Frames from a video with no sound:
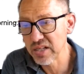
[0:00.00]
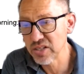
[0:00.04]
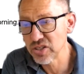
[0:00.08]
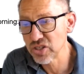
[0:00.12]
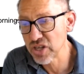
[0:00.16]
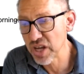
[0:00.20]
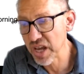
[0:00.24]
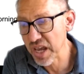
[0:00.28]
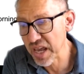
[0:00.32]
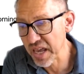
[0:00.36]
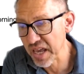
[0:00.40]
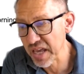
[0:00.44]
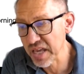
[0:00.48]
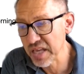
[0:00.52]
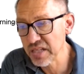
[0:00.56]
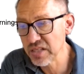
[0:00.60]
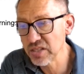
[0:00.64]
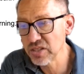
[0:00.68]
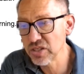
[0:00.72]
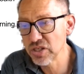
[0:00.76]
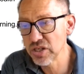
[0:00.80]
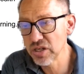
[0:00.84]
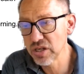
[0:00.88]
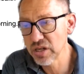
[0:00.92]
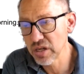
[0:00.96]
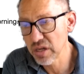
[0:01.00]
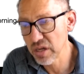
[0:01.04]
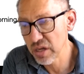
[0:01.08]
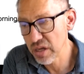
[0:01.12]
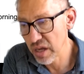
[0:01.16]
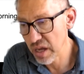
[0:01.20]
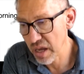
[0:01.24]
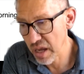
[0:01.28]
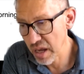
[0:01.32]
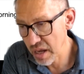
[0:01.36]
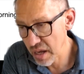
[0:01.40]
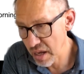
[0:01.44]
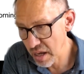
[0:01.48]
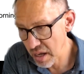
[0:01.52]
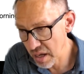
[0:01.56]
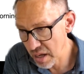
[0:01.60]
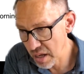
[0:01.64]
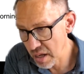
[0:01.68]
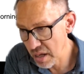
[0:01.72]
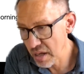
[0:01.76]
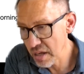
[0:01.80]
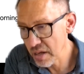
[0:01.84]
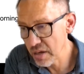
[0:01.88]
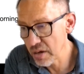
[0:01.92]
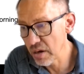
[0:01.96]
change
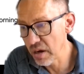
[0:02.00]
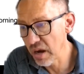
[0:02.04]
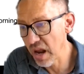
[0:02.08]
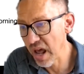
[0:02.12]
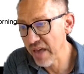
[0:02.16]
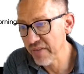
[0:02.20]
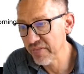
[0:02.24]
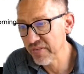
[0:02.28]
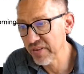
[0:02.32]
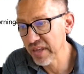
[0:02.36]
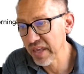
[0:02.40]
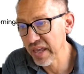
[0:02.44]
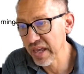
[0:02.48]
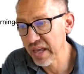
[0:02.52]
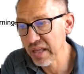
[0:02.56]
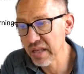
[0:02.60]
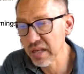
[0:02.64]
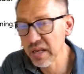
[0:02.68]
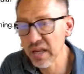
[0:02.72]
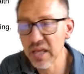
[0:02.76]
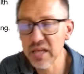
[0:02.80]
your life again.